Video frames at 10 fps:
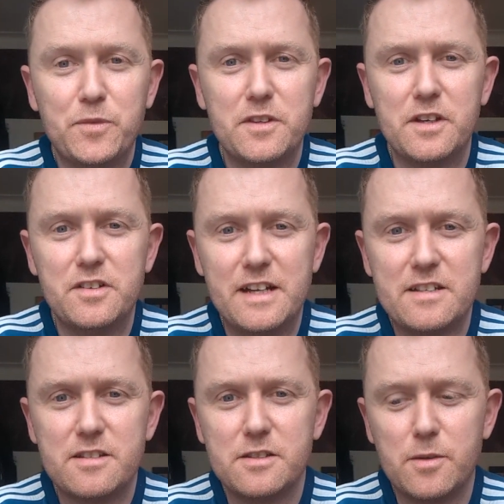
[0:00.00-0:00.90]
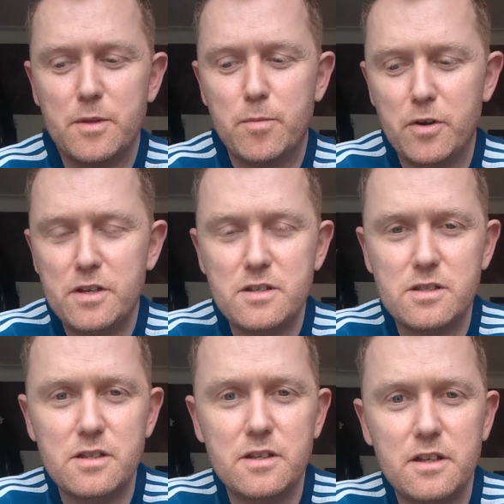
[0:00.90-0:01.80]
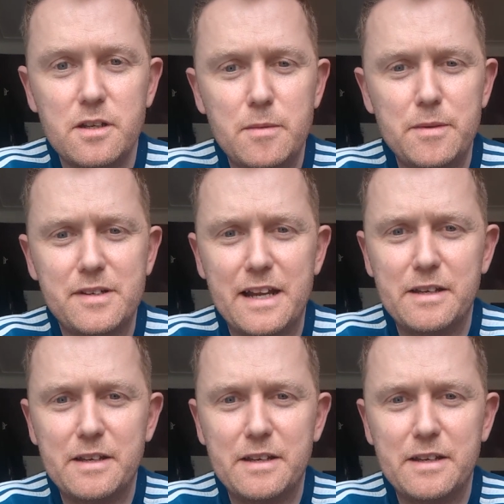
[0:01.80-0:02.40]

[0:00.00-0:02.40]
to address some of the points and maybe try